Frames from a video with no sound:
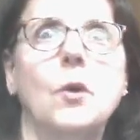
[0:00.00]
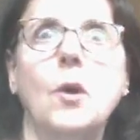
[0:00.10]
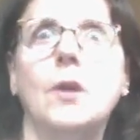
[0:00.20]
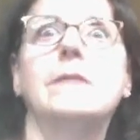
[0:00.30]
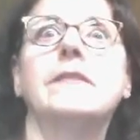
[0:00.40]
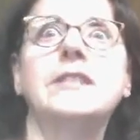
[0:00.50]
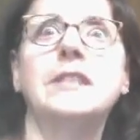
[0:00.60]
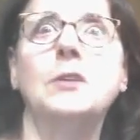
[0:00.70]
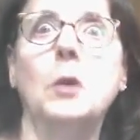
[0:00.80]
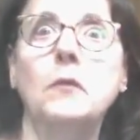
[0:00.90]
of a
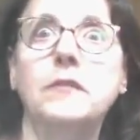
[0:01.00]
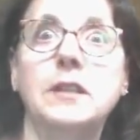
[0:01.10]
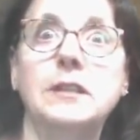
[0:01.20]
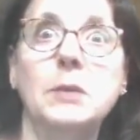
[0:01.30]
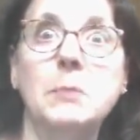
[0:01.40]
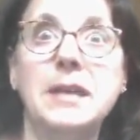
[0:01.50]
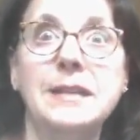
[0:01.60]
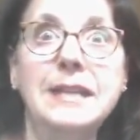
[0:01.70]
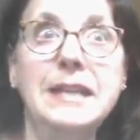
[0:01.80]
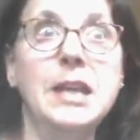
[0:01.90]
sudden over the limit,
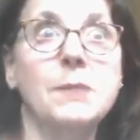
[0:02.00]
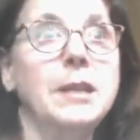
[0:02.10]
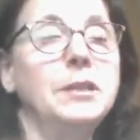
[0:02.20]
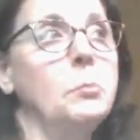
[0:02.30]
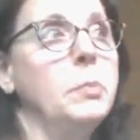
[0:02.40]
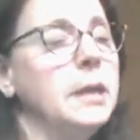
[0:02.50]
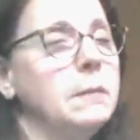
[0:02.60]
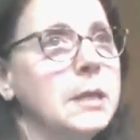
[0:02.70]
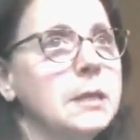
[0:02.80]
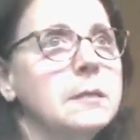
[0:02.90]
and he can't make the
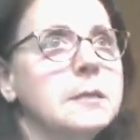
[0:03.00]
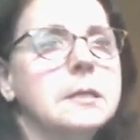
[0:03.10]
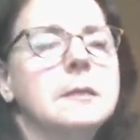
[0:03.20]
payments.